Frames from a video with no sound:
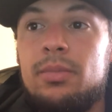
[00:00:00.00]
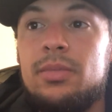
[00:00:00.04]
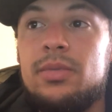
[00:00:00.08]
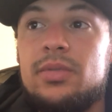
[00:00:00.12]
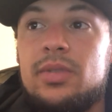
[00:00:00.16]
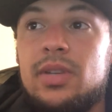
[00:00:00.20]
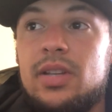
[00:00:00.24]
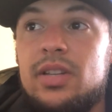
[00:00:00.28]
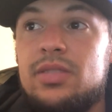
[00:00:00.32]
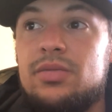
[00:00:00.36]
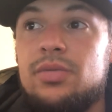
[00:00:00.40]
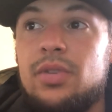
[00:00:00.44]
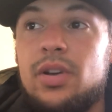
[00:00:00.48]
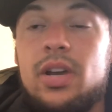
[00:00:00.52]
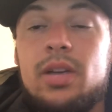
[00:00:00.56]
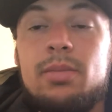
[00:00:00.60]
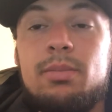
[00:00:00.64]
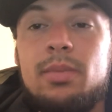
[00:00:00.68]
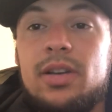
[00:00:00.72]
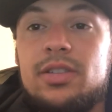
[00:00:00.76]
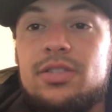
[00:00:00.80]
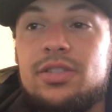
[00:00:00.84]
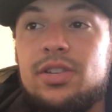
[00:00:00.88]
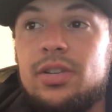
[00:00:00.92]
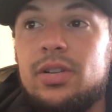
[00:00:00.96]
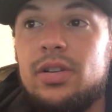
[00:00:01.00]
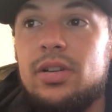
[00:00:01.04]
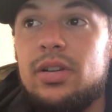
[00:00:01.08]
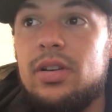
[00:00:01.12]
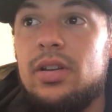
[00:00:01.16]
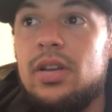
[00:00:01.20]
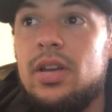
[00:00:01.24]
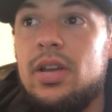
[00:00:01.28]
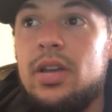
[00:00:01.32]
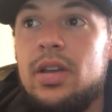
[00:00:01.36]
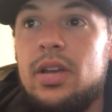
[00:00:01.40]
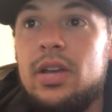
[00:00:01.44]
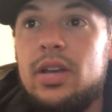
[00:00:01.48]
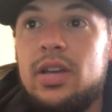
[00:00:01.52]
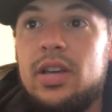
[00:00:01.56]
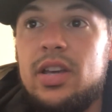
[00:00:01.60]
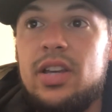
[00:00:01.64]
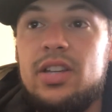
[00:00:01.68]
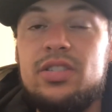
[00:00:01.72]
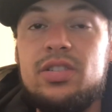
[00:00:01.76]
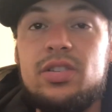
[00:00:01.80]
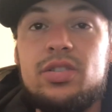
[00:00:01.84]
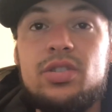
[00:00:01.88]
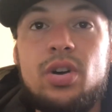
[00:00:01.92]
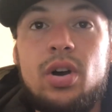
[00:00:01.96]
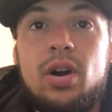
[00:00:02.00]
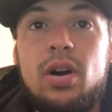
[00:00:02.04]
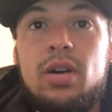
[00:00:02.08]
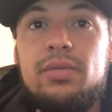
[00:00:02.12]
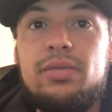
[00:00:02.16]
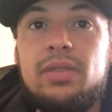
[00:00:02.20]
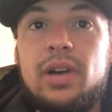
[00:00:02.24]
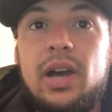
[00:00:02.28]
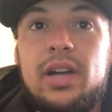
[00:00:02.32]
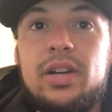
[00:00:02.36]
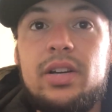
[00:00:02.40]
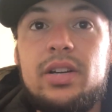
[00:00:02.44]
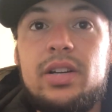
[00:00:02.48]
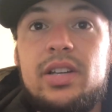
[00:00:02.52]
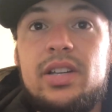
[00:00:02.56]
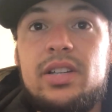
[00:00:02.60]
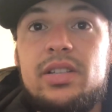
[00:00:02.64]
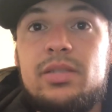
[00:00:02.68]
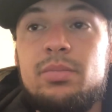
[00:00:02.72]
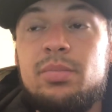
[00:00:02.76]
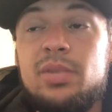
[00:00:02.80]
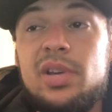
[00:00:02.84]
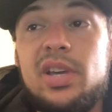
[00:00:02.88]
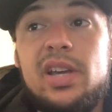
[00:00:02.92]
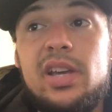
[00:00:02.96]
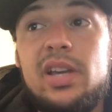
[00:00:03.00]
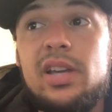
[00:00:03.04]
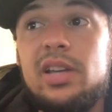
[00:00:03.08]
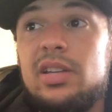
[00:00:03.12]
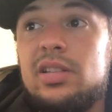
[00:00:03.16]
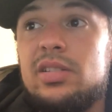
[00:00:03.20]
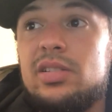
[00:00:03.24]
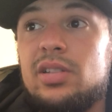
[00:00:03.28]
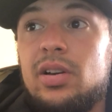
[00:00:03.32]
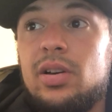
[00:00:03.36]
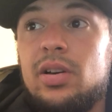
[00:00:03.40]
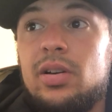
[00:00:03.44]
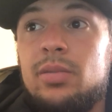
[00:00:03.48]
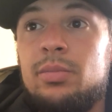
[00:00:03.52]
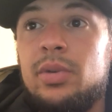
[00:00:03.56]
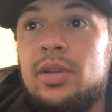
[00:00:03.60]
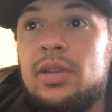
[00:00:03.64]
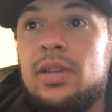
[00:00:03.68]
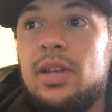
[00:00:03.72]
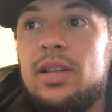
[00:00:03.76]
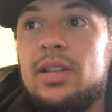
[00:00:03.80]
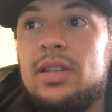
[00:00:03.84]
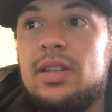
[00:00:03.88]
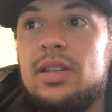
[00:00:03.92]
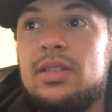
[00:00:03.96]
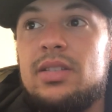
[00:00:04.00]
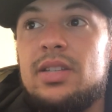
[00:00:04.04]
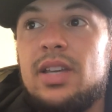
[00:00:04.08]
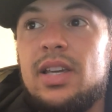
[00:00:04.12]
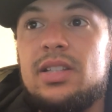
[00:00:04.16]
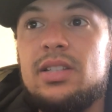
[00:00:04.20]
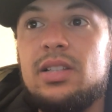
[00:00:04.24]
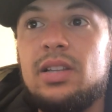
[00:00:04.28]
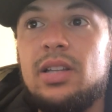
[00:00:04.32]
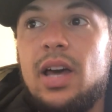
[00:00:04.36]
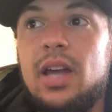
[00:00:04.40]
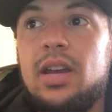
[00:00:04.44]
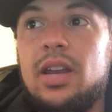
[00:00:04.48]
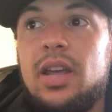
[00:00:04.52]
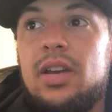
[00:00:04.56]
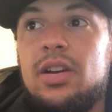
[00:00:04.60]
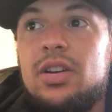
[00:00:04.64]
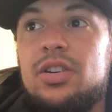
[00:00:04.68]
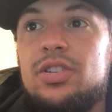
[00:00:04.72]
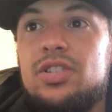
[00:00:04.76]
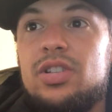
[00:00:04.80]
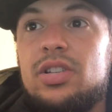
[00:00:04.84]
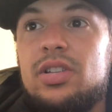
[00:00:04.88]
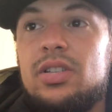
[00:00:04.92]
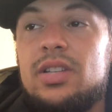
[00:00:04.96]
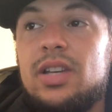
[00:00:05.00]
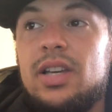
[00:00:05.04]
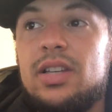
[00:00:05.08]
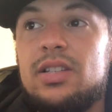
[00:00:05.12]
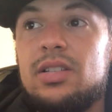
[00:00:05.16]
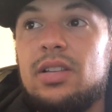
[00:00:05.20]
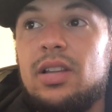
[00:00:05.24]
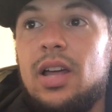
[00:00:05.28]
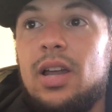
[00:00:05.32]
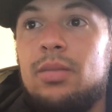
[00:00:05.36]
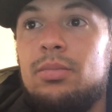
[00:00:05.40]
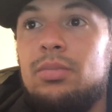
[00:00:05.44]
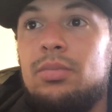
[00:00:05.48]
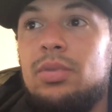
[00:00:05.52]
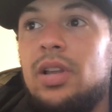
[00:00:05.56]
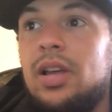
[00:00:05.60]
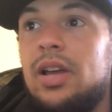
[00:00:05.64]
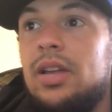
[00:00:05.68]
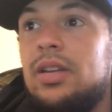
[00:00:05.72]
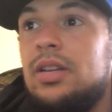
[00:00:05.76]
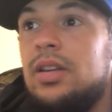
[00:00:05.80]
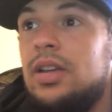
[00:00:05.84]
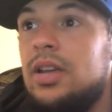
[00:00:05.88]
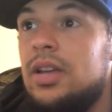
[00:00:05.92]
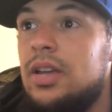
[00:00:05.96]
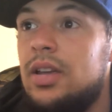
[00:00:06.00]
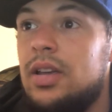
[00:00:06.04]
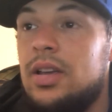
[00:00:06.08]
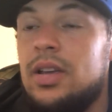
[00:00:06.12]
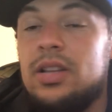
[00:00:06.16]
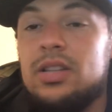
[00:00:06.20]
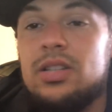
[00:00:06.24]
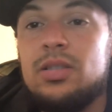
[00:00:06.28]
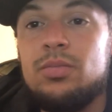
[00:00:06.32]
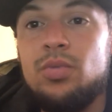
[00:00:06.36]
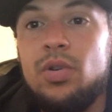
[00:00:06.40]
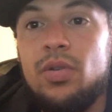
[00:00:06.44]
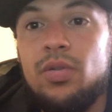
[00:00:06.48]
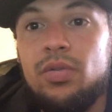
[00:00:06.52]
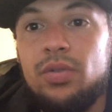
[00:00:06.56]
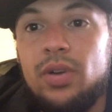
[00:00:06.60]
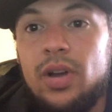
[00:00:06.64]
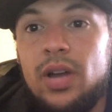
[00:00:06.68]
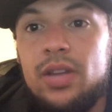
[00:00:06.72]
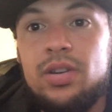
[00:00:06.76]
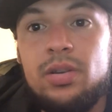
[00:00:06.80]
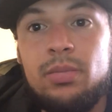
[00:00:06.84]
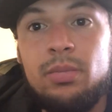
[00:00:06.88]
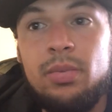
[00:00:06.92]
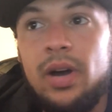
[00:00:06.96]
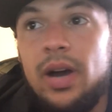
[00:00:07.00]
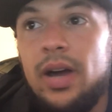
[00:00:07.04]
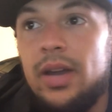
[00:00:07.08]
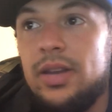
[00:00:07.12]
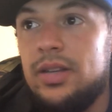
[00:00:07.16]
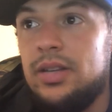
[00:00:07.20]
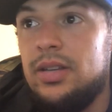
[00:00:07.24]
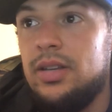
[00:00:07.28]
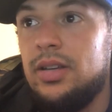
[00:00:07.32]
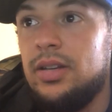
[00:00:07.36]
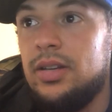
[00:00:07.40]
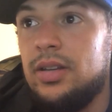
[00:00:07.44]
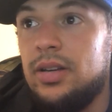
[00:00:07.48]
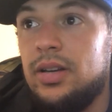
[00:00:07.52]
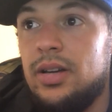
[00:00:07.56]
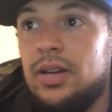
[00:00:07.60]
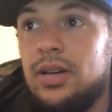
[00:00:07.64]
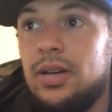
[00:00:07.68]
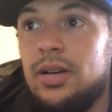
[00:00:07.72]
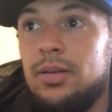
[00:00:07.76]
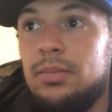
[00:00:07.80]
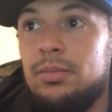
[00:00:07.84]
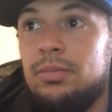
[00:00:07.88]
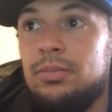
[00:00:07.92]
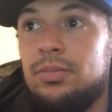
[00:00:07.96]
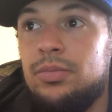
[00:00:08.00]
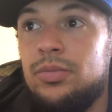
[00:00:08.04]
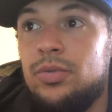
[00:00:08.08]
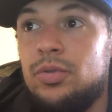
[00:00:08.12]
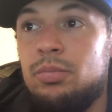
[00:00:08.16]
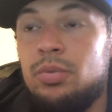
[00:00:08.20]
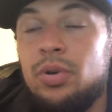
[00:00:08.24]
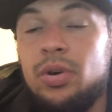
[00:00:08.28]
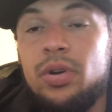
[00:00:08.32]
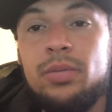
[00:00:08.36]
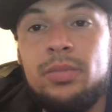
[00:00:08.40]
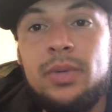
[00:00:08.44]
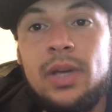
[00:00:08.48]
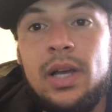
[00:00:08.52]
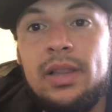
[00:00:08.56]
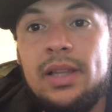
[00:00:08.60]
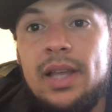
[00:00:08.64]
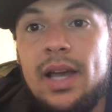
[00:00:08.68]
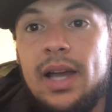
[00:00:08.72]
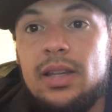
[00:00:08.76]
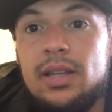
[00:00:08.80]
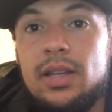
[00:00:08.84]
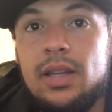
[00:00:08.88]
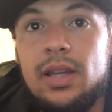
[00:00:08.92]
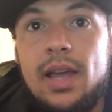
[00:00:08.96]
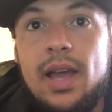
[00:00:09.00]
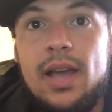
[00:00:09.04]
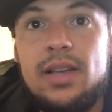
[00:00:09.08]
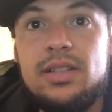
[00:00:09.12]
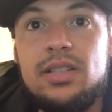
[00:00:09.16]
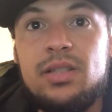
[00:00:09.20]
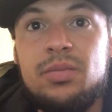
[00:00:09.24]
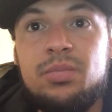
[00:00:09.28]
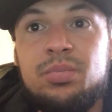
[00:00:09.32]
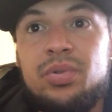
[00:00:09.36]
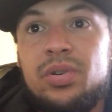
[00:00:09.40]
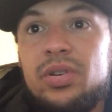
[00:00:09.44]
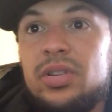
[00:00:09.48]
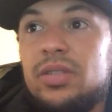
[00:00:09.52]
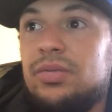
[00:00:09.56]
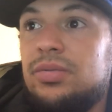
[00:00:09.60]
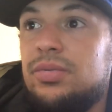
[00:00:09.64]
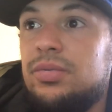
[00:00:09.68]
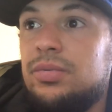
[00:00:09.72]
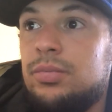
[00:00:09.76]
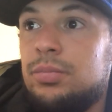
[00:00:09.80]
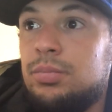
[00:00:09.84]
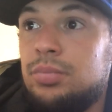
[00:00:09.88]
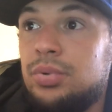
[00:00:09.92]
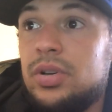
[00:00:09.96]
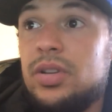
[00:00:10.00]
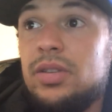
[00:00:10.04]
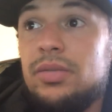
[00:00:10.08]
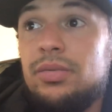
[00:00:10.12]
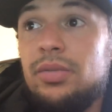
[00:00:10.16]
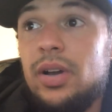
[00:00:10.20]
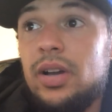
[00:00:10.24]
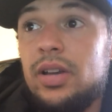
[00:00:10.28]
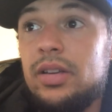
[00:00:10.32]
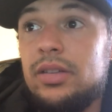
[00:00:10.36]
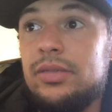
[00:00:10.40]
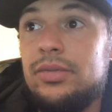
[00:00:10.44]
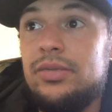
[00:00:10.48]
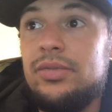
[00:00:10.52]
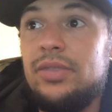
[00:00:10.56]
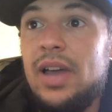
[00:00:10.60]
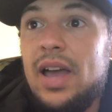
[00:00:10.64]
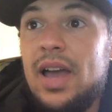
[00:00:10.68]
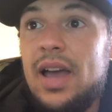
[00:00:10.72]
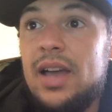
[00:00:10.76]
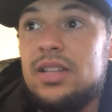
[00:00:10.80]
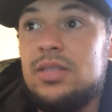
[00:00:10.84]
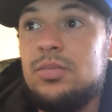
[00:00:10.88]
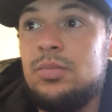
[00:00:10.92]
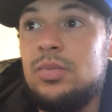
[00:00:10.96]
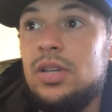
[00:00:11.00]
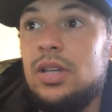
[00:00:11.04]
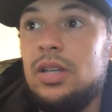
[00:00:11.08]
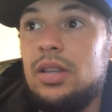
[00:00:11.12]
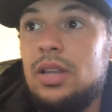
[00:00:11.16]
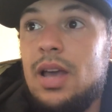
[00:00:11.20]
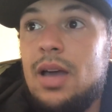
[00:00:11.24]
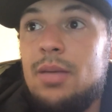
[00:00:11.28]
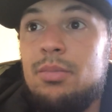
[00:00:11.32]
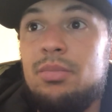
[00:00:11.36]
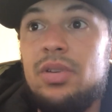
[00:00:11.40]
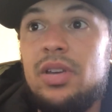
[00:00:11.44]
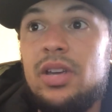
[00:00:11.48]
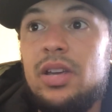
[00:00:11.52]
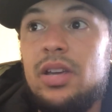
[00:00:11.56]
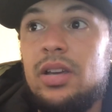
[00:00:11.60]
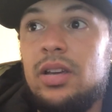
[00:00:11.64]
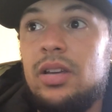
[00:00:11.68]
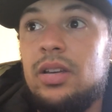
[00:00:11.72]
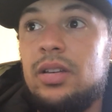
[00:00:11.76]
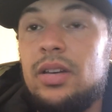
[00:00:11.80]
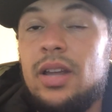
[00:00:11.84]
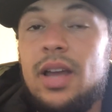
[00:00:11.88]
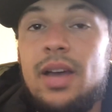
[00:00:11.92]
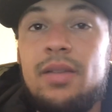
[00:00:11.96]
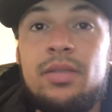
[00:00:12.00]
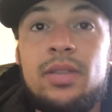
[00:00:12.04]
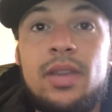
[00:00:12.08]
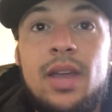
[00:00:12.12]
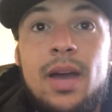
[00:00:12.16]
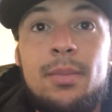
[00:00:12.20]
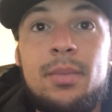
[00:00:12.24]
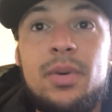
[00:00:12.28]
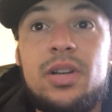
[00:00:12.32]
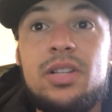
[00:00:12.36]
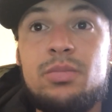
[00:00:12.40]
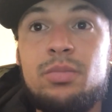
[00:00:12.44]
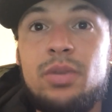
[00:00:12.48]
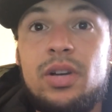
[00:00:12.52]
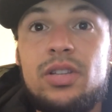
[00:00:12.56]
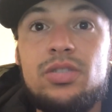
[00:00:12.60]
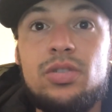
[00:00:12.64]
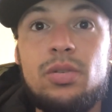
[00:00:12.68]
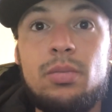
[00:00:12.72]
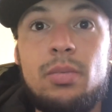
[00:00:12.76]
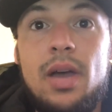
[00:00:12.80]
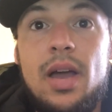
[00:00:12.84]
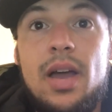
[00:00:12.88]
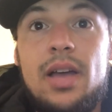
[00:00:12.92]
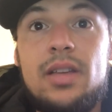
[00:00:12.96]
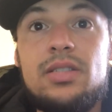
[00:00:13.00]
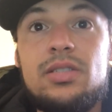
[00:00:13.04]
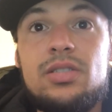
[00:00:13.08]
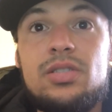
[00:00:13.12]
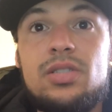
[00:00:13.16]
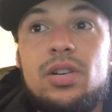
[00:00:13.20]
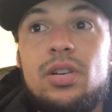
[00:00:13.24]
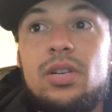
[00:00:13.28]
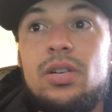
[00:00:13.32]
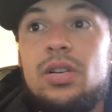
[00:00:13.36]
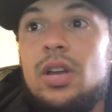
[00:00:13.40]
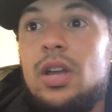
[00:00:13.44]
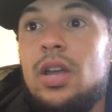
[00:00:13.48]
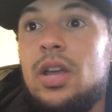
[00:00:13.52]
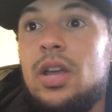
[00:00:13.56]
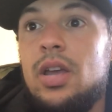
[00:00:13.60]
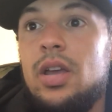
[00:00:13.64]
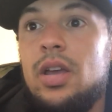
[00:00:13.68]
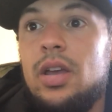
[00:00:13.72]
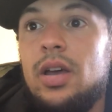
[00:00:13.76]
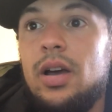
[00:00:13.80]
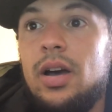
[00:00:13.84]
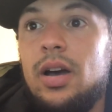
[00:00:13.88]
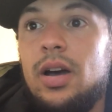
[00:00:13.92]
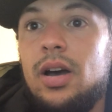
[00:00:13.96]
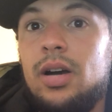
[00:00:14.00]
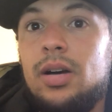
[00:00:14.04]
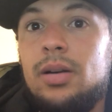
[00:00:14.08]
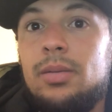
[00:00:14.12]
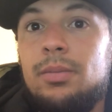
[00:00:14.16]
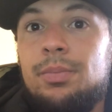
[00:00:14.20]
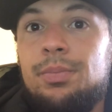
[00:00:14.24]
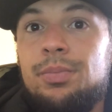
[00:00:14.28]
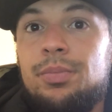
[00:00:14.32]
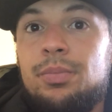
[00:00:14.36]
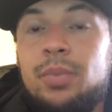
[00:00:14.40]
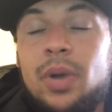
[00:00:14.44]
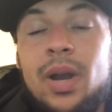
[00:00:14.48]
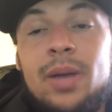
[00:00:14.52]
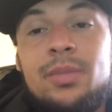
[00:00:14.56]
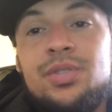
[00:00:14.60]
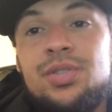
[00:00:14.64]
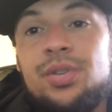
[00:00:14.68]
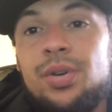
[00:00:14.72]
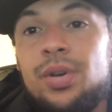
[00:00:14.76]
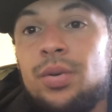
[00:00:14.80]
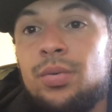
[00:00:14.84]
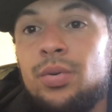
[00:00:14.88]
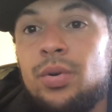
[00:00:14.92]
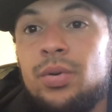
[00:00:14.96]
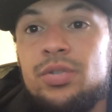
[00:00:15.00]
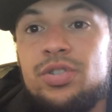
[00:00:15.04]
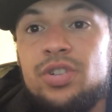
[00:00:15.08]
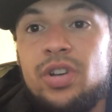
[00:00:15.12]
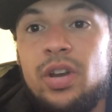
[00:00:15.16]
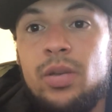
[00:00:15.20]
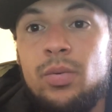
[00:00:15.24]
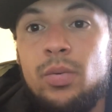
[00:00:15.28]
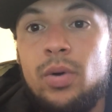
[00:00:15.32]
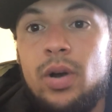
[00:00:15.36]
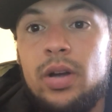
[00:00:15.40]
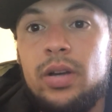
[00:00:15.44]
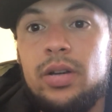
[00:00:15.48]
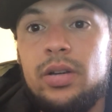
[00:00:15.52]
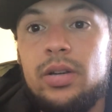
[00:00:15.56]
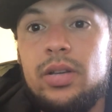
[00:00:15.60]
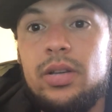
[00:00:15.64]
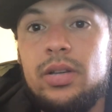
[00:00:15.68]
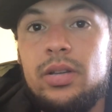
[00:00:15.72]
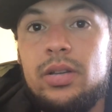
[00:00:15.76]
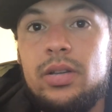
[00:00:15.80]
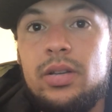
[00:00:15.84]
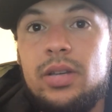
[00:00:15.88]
He's very muscular. He's a tall fighter. He's big. So, I mean, it takes a lot of energy. It takes a lot of blood to move around your body, and you build up that lactic acid pretty fucking fast, being that big and having that much muscle mass. So, but I'm still gonna roll with Johnny Walker.